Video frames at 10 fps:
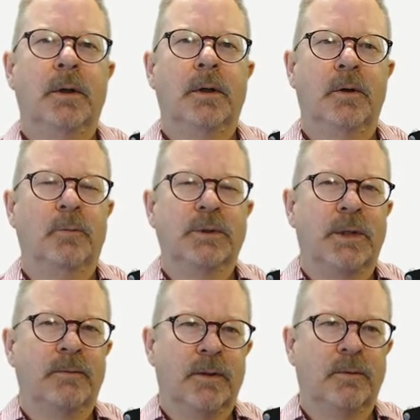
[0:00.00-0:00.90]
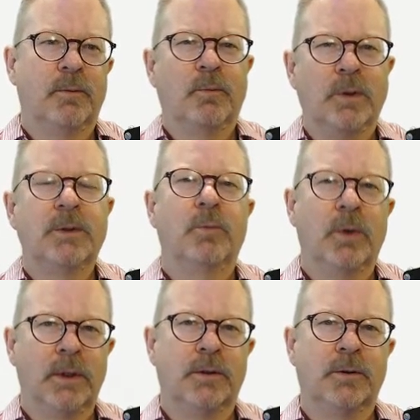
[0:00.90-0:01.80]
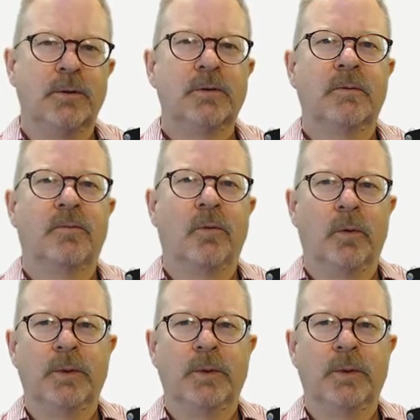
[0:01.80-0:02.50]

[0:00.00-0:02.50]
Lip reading: or there wasn't a really good solution for,